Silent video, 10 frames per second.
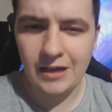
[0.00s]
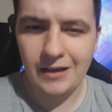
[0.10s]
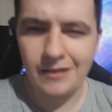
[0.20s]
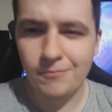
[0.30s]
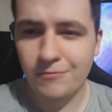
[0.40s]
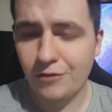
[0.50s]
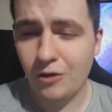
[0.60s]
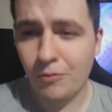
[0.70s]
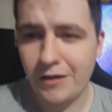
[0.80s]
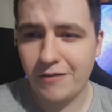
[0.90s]
for
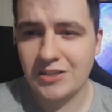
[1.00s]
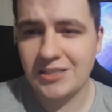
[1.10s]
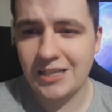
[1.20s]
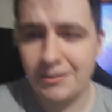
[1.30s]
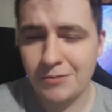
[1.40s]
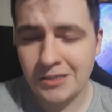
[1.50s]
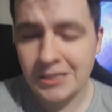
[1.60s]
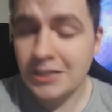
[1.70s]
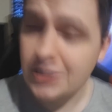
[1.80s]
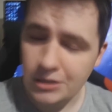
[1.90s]
long periods of time.
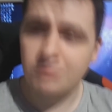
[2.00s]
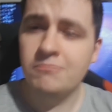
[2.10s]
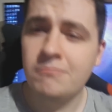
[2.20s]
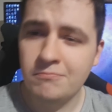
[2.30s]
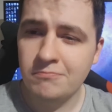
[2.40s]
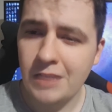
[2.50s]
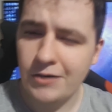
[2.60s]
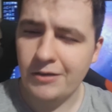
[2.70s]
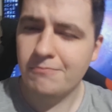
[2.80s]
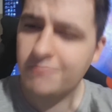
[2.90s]
So,
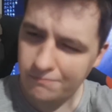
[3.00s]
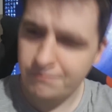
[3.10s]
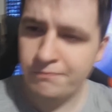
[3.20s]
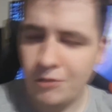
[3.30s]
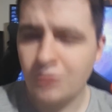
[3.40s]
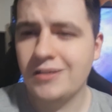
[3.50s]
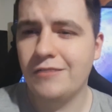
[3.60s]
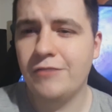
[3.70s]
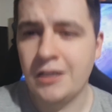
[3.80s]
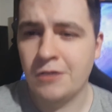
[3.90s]
anyway, on to
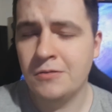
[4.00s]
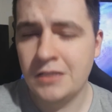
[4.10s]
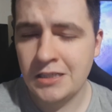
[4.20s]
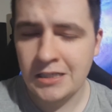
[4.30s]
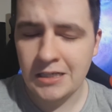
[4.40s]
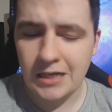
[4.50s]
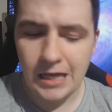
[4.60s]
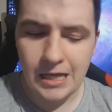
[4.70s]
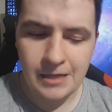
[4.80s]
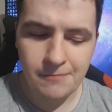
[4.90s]
the video.
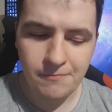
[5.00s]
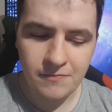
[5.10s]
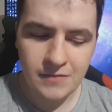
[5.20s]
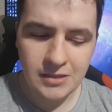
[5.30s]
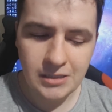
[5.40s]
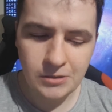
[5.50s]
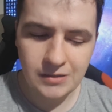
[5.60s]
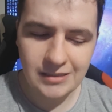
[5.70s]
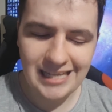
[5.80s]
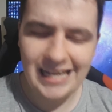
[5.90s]

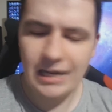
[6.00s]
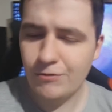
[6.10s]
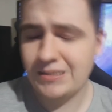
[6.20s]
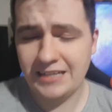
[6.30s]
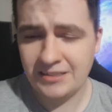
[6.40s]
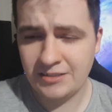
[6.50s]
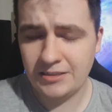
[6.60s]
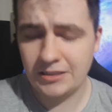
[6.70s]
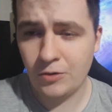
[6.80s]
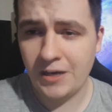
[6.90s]
So today I was
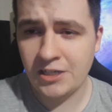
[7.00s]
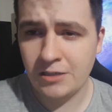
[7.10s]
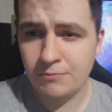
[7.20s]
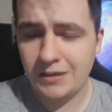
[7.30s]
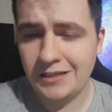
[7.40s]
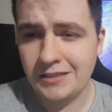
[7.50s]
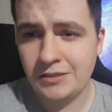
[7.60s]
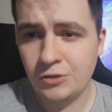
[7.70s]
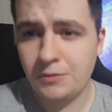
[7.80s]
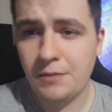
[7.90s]
asked a question by
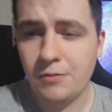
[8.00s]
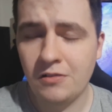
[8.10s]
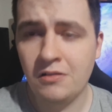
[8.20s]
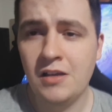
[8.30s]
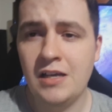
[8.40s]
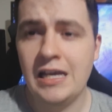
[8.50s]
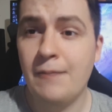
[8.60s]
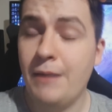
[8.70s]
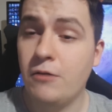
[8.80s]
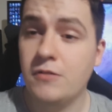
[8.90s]
two people
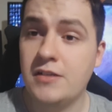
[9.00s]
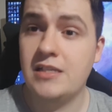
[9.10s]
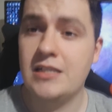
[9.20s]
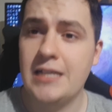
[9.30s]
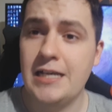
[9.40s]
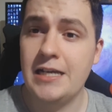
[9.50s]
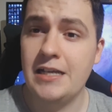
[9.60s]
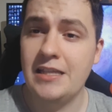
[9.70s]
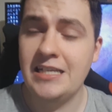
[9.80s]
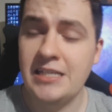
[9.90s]
about
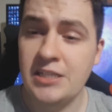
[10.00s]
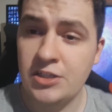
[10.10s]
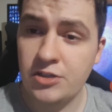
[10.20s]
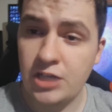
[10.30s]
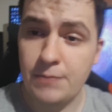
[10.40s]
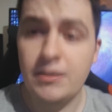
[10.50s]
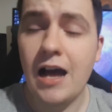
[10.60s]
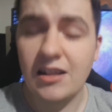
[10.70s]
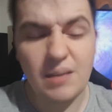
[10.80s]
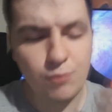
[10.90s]
these cheap
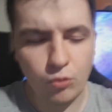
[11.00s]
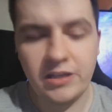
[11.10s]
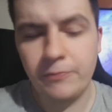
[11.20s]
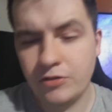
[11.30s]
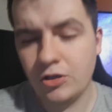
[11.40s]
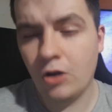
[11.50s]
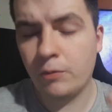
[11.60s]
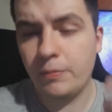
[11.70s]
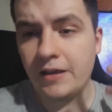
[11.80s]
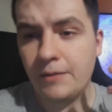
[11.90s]
cards. I brought up the
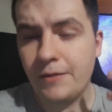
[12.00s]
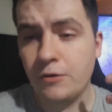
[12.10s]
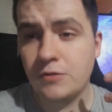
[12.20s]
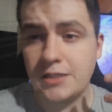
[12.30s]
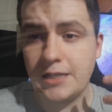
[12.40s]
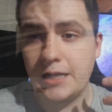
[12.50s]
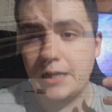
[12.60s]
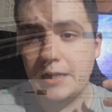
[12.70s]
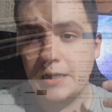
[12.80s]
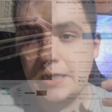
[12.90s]
topic about that